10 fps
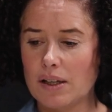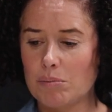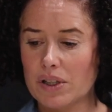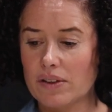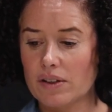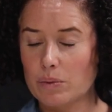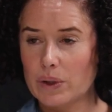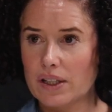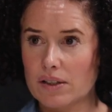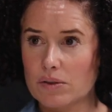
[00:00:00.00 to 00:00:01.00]
but I think
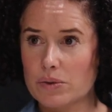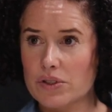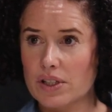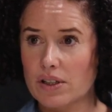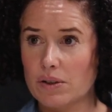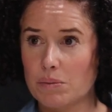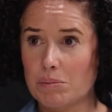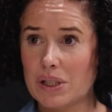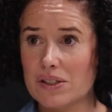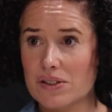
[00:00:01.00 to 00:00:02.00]
we can also
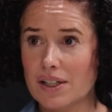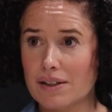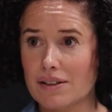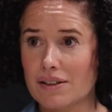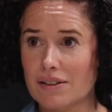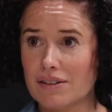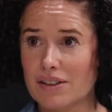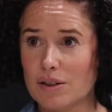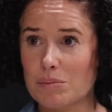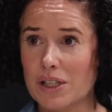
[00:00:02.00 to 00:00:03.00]
piece together
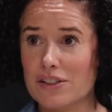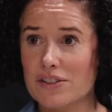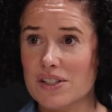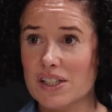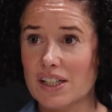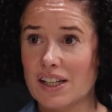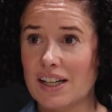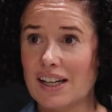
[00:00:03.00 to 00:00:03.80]
the complexity